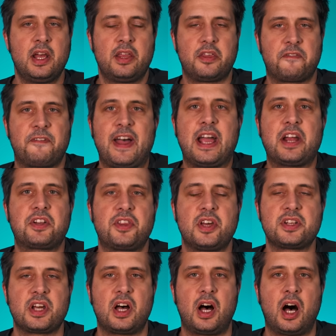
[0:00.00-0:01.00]
The fact
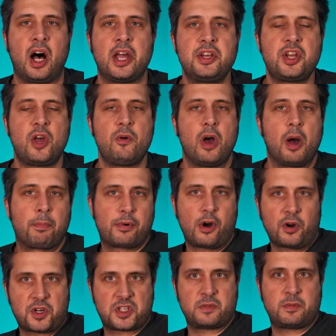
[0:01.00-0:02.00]
that I know
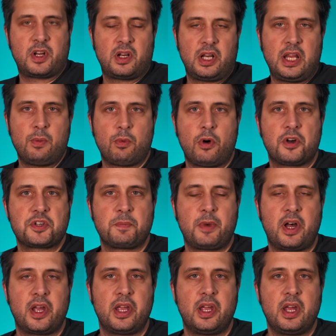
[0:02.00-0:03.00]
approximately what
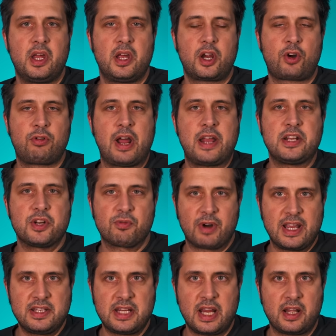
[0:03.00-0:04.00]
my credit
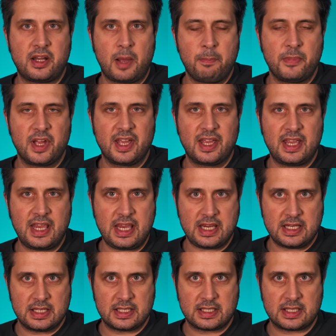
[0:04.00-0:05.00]
rating number
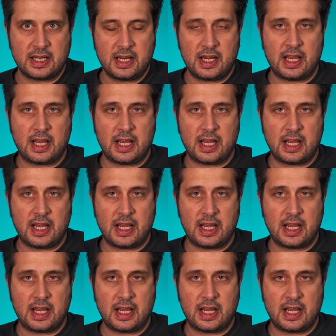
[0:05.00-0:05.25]
is,